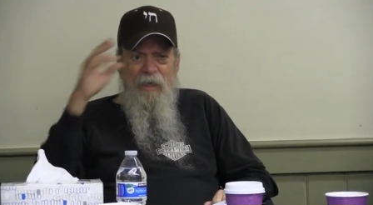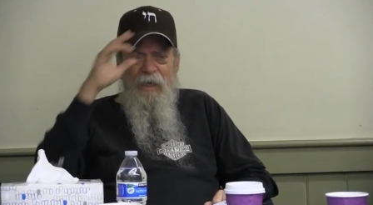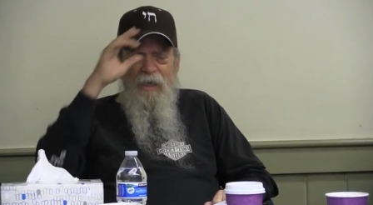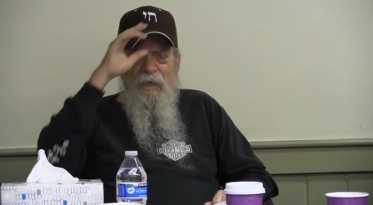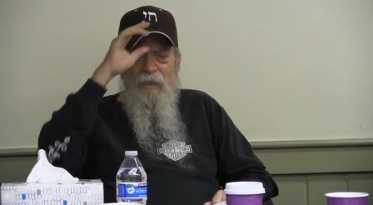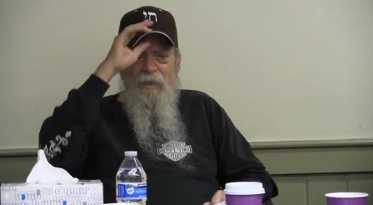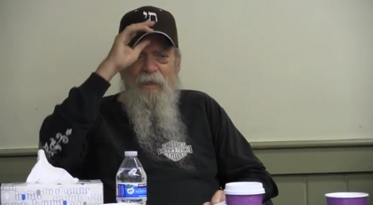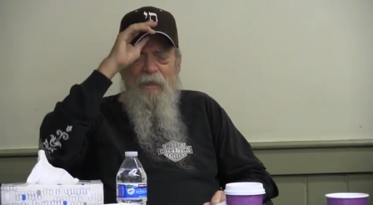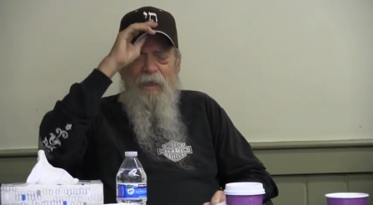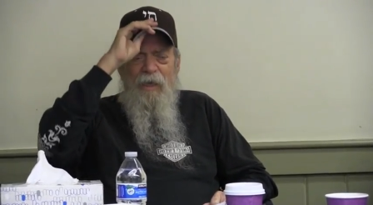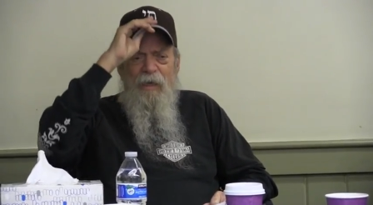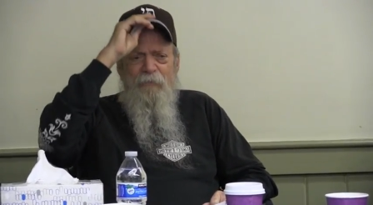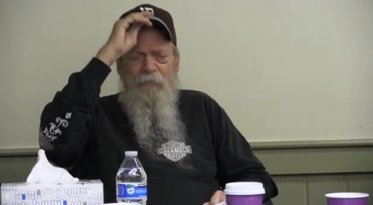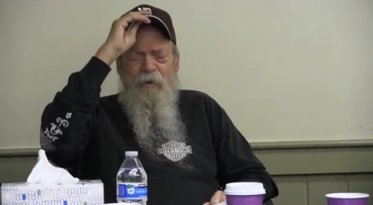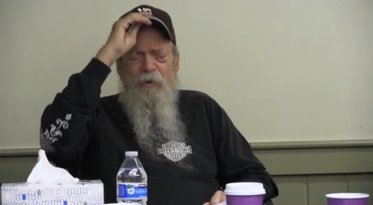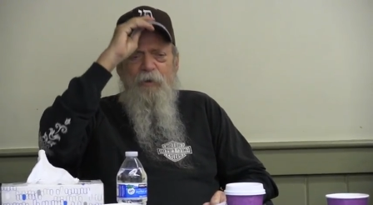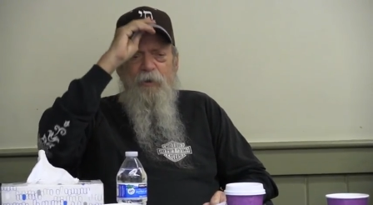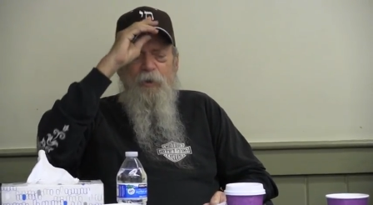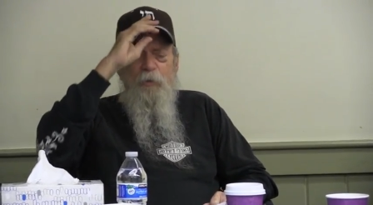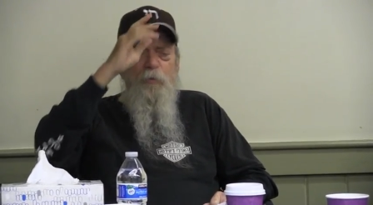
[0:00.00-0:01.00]
And a lot of
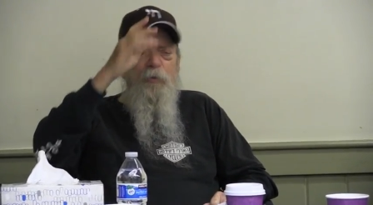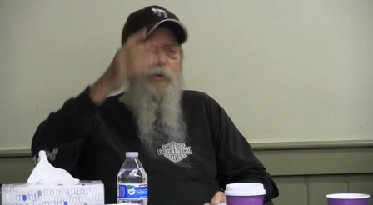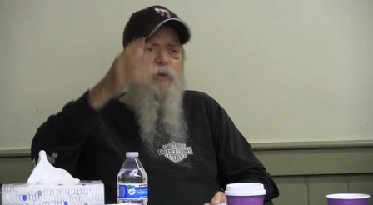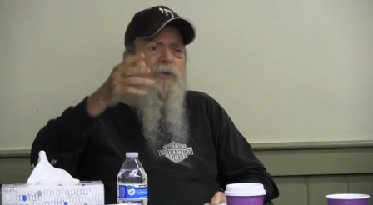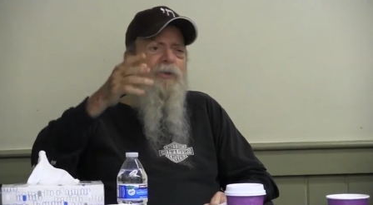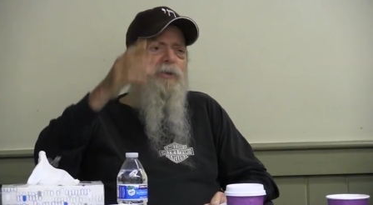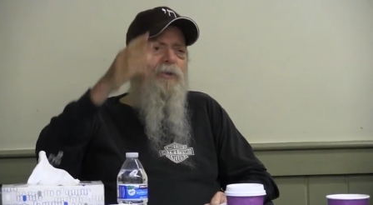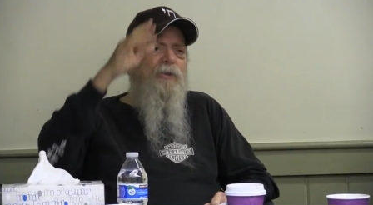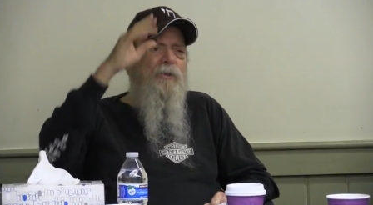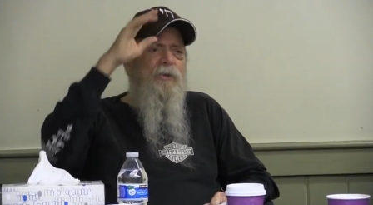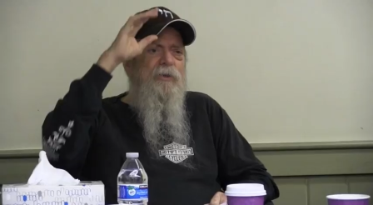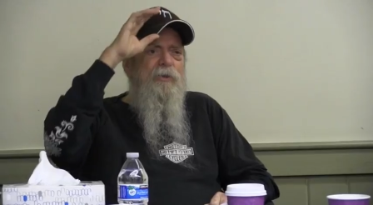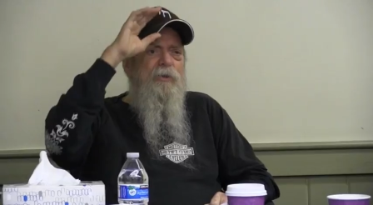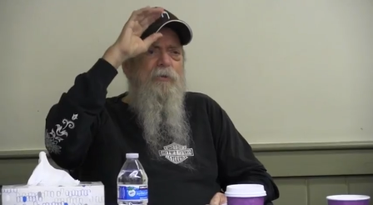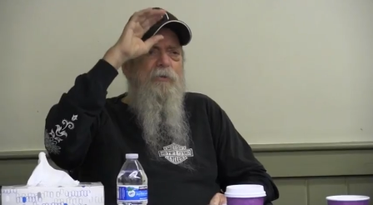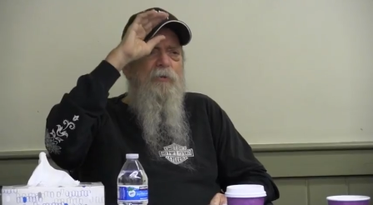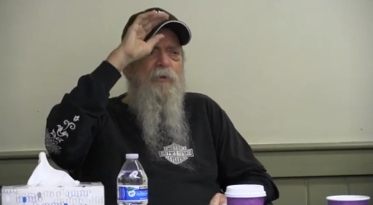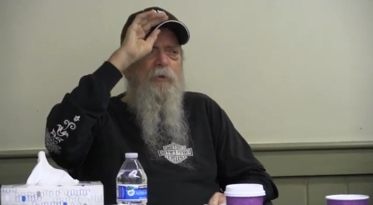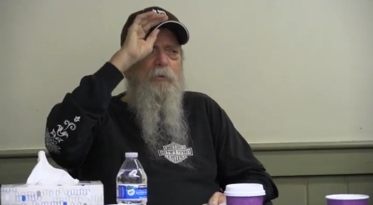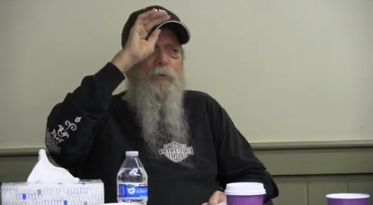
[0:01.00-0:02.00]
our Jewish
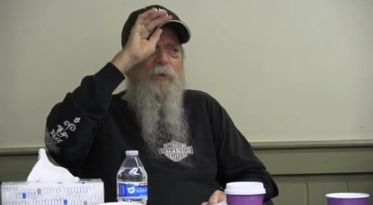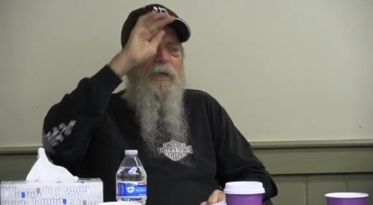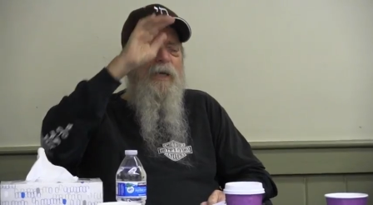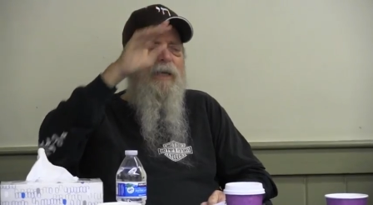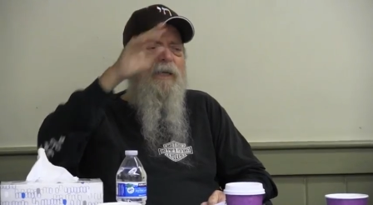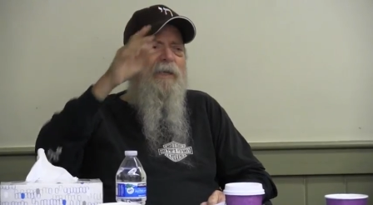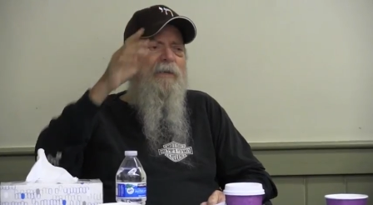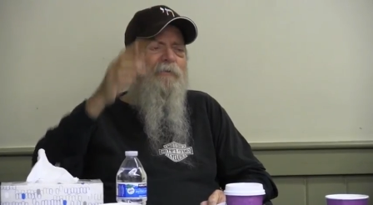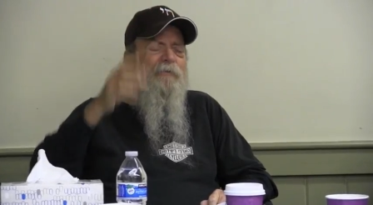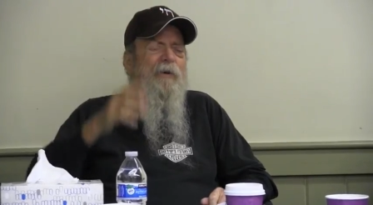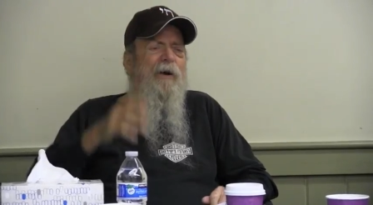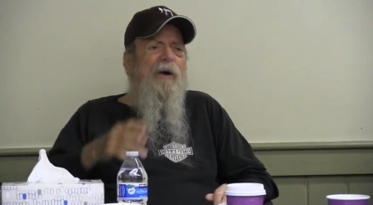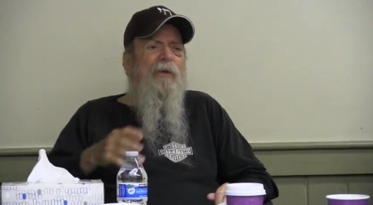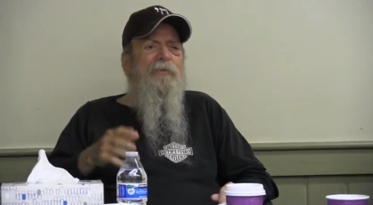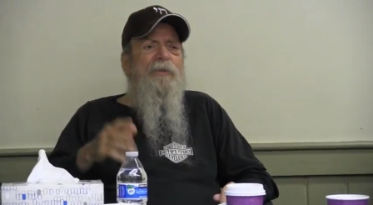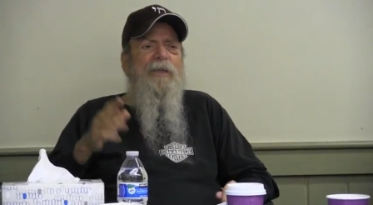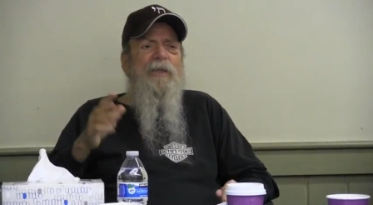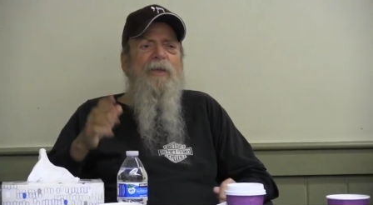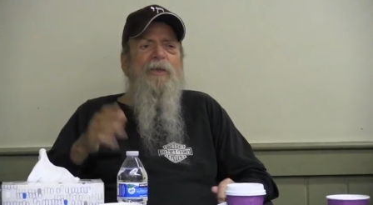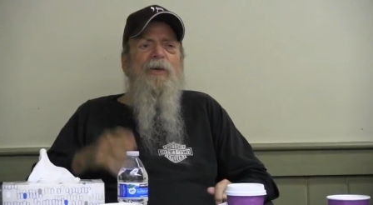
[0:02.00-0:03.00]
youth were getting
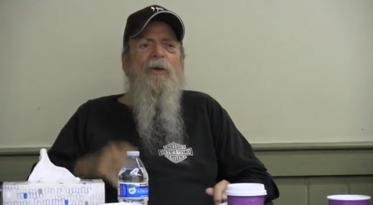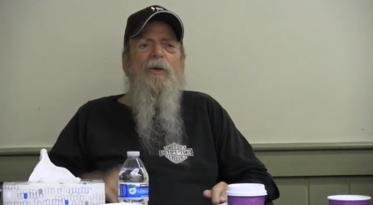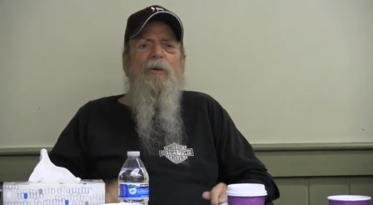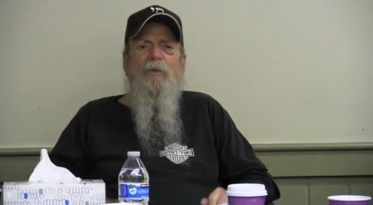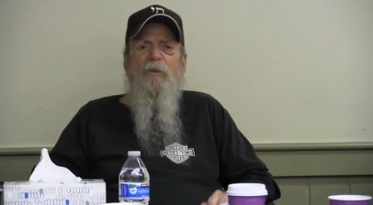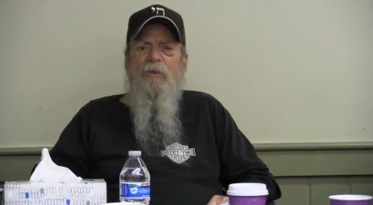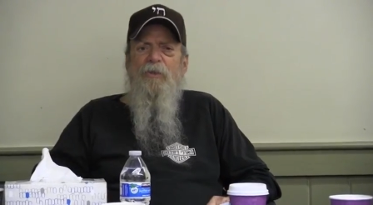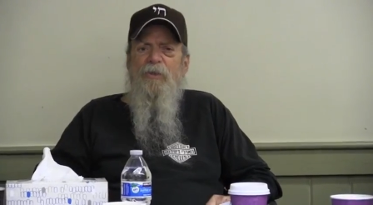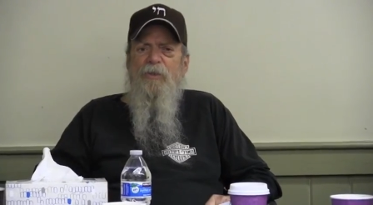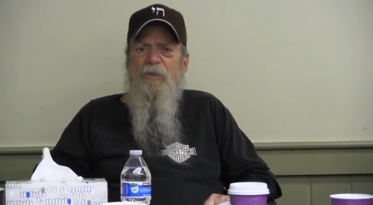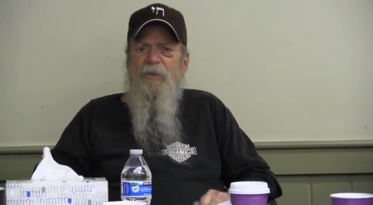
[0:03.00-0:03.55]
involved in cults.